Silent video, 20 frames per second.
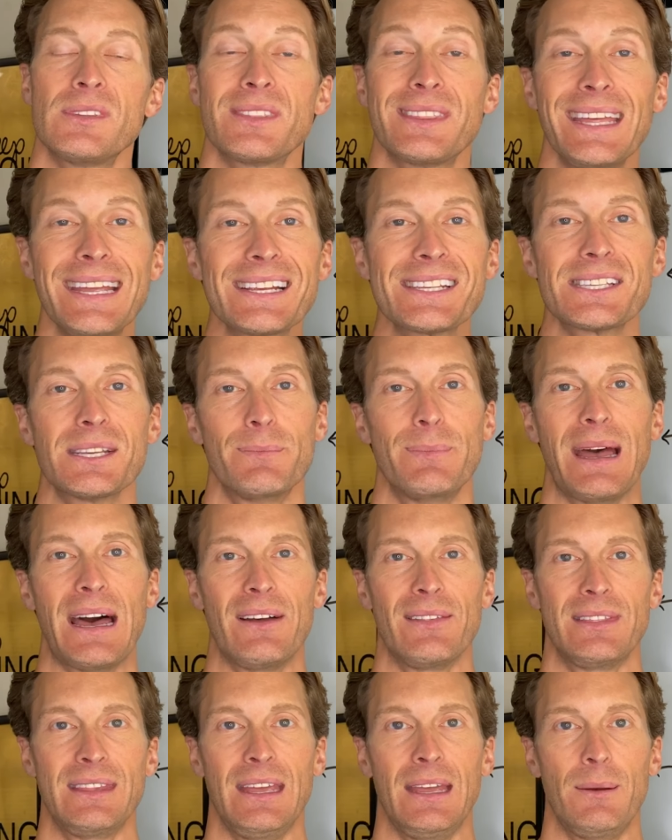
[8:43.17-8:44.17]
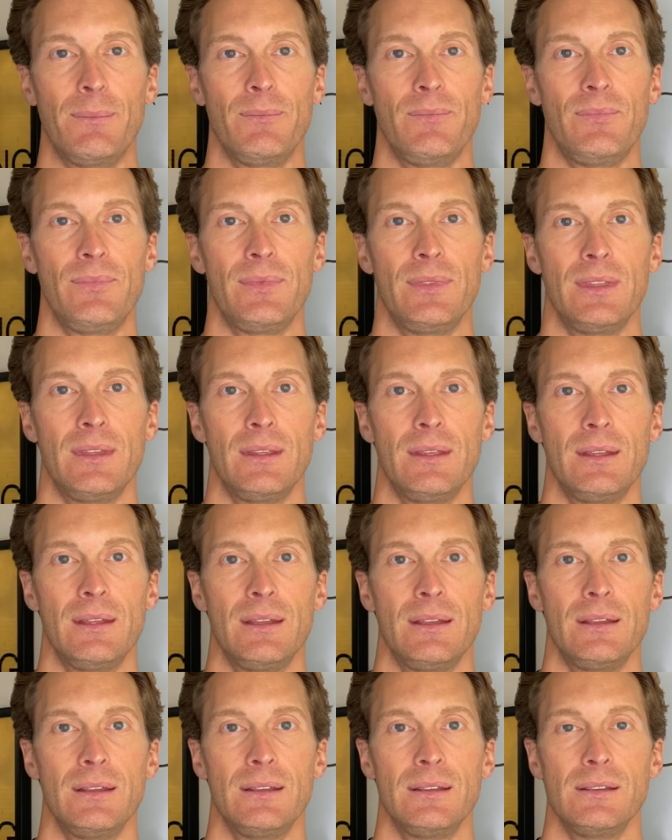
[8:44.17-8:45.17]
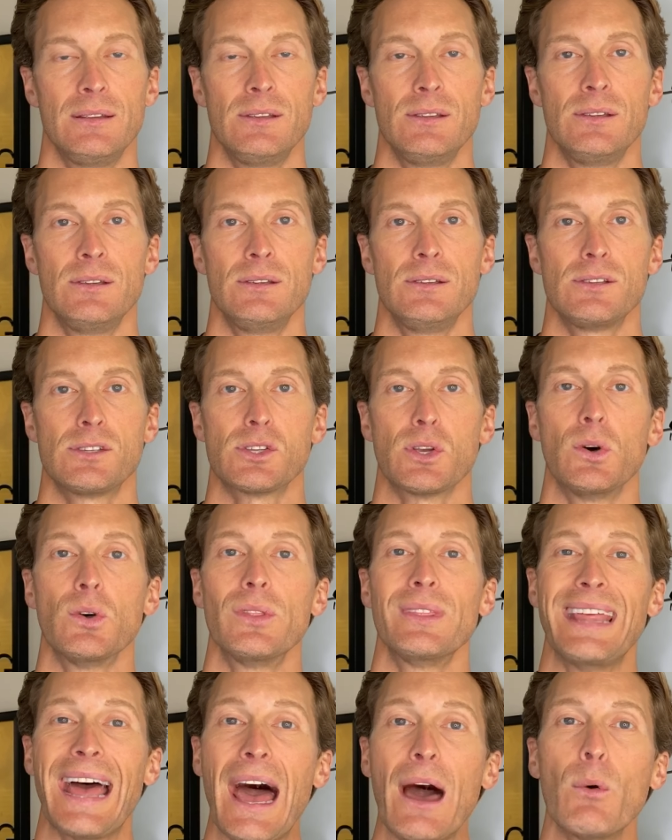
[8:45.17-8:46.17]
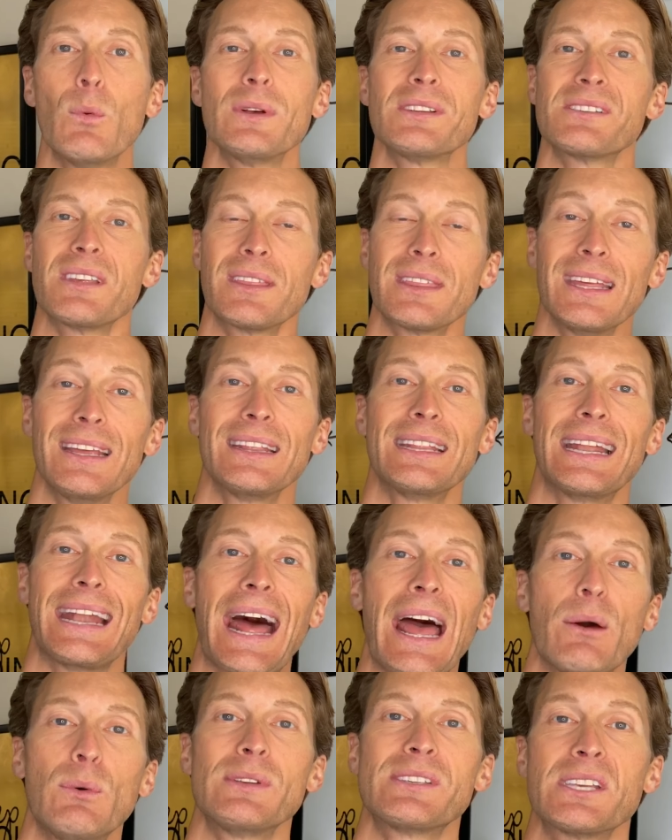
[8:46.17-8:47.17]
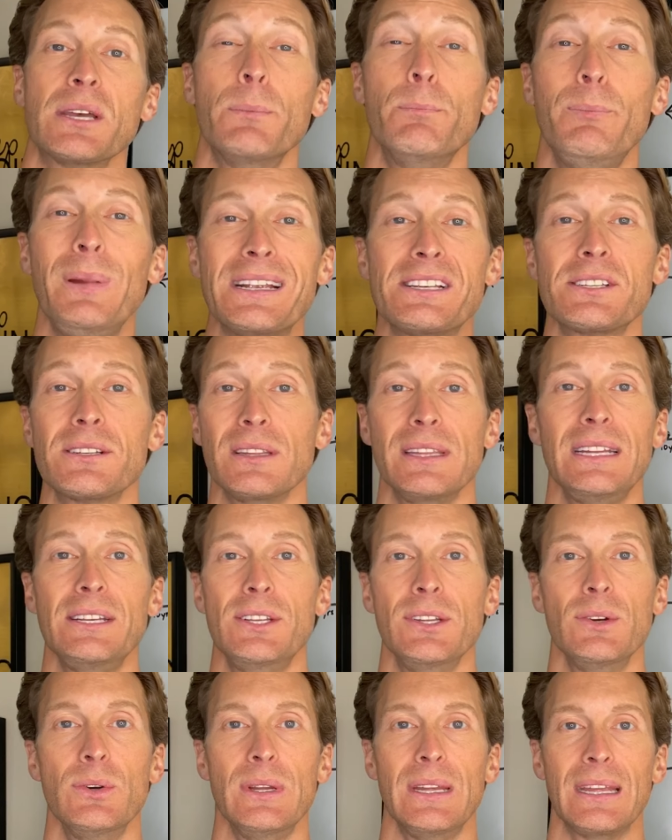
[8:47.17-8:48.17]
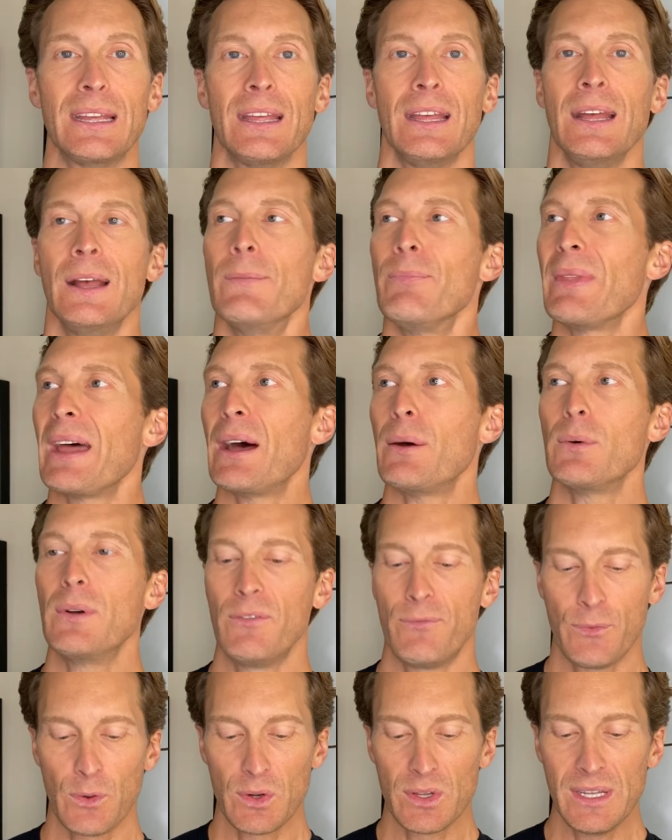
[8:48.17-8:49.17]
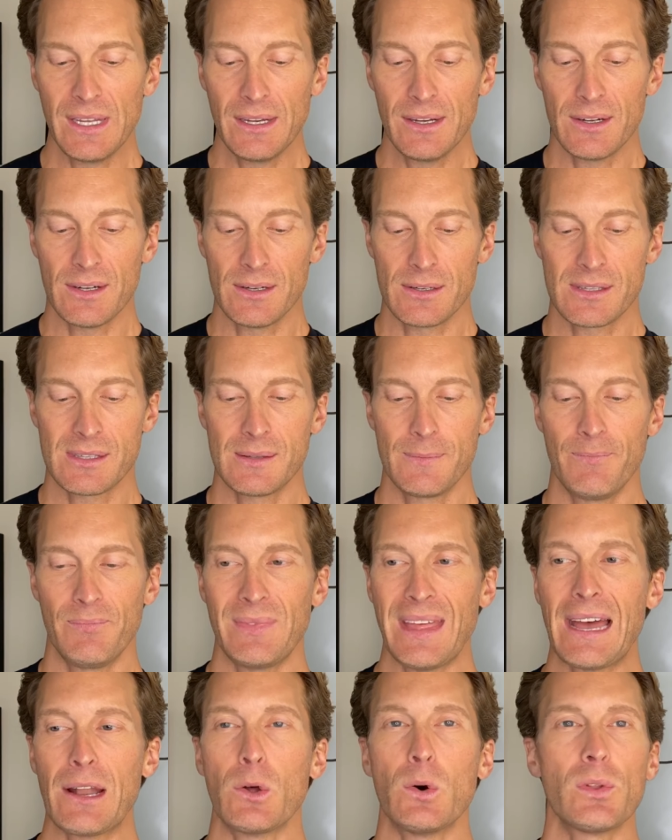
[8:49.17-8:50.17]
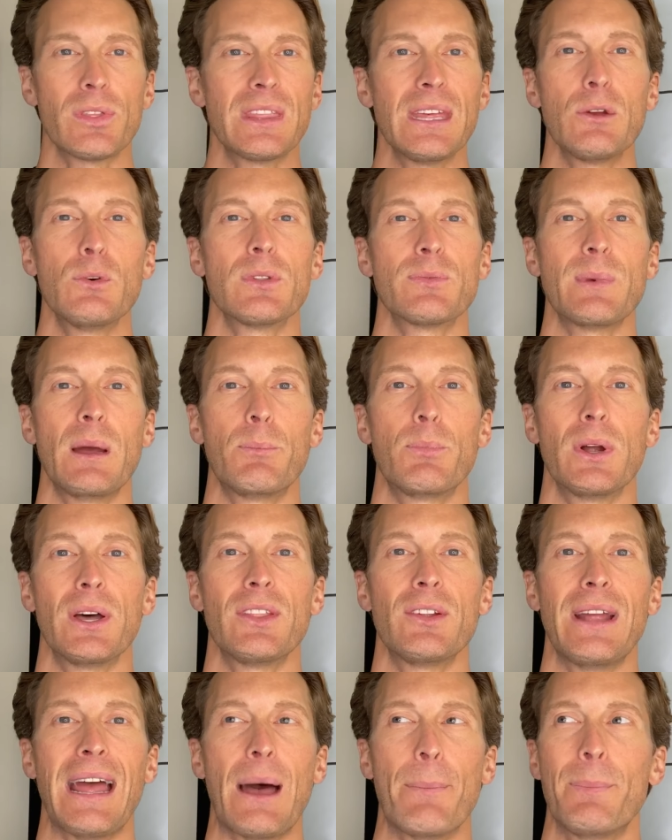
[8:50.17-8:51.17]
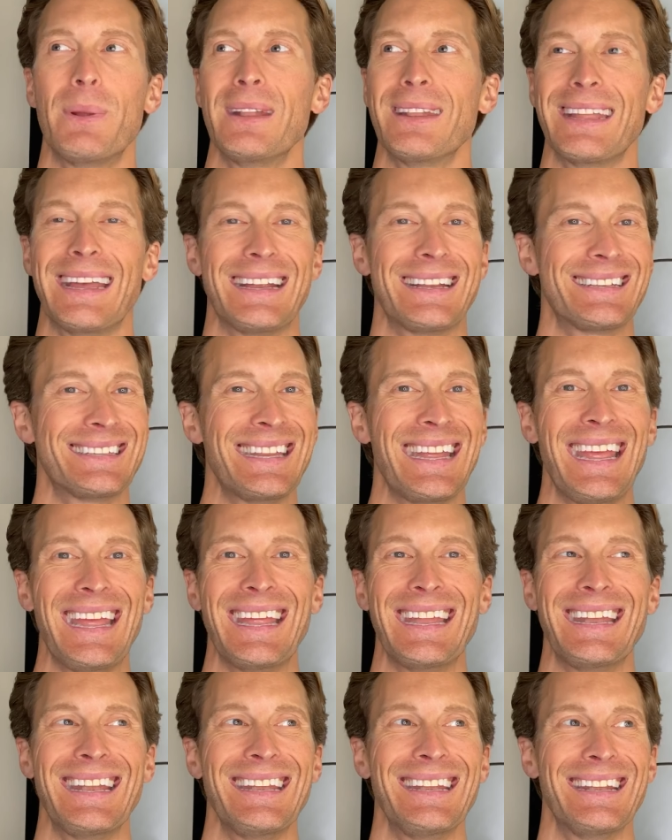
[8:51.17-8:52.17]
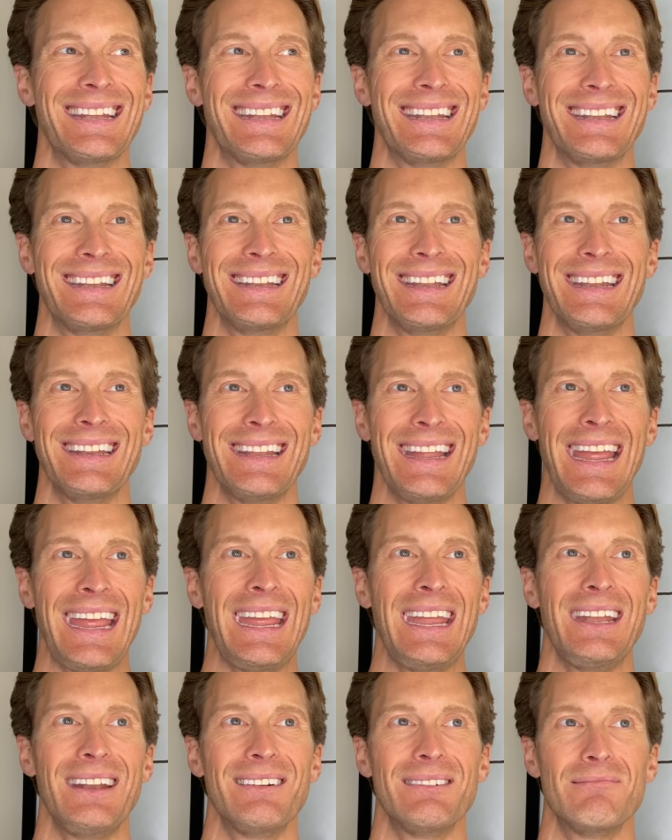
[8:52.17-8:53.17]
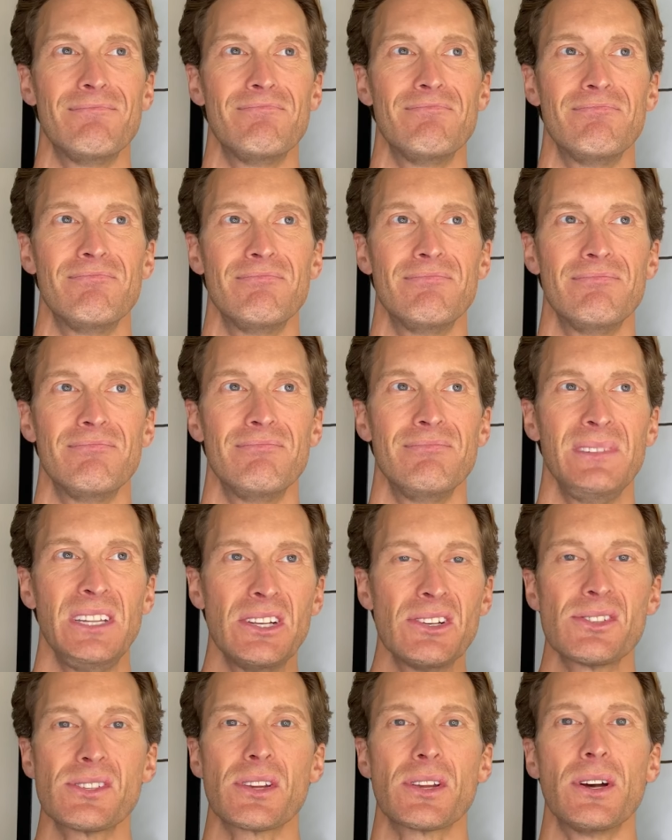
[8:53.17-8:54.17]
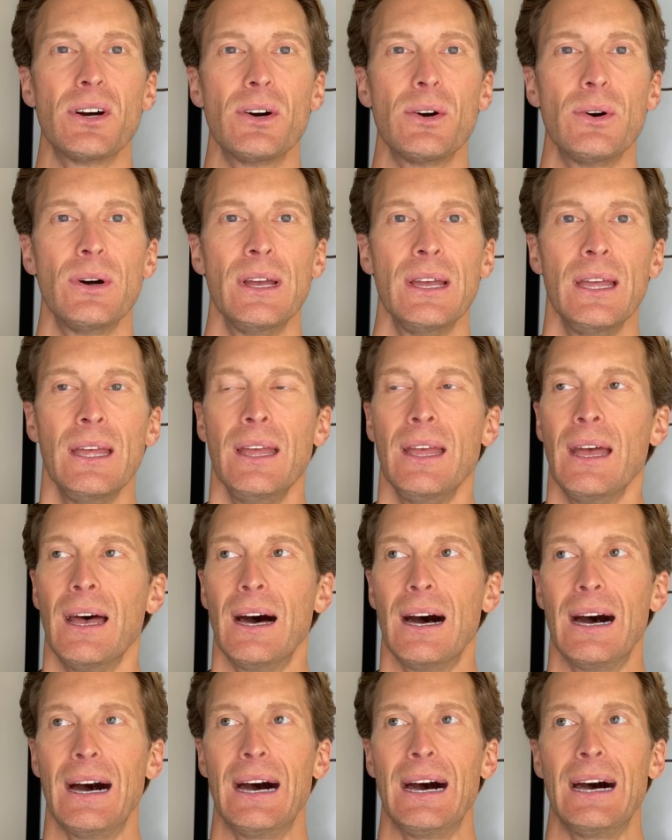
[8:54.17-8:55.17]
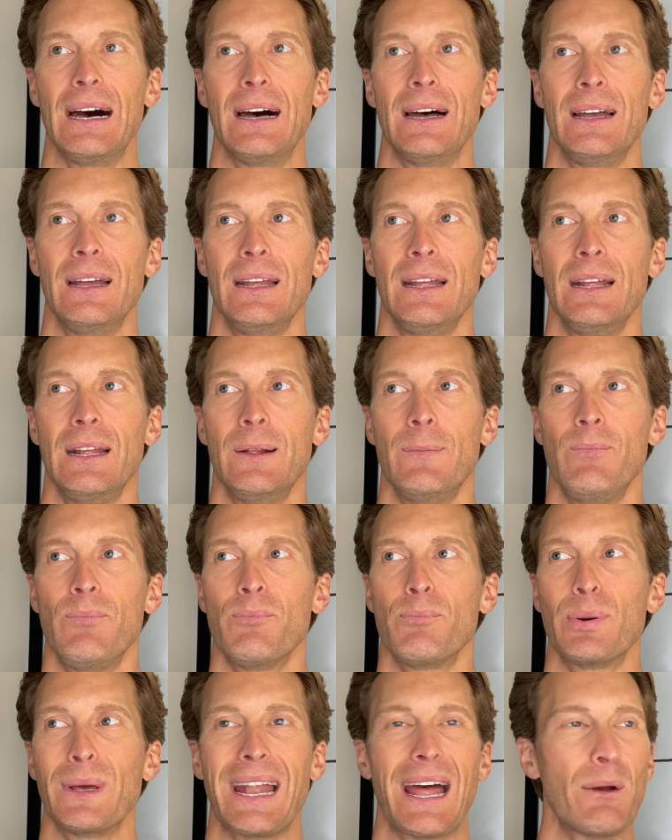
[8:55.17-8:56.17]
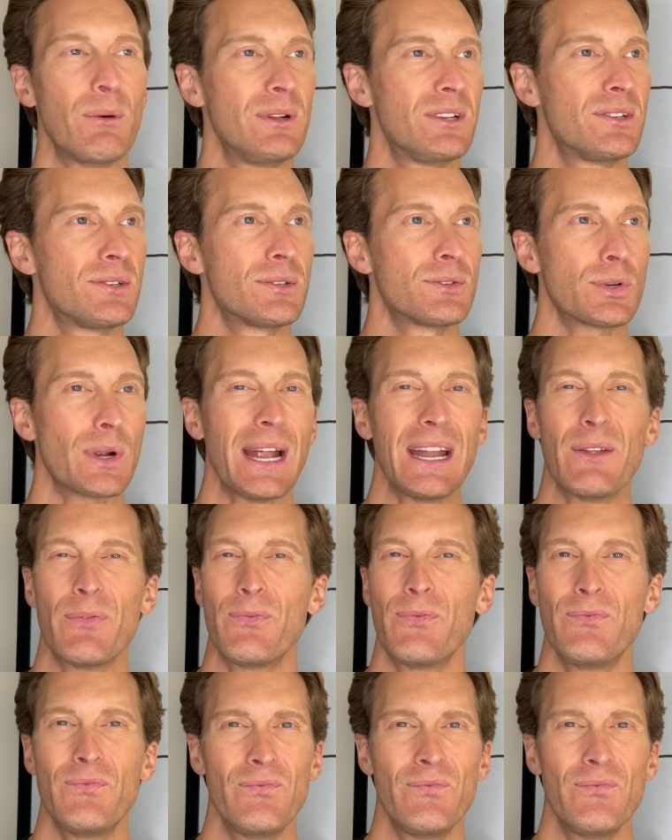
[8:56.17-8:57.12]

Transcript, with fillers: thinks about them. So that was the thing that I was habitually doing I, for years. That whole thing with my brother happened like ten, eight years ago. Uh, but I would try to,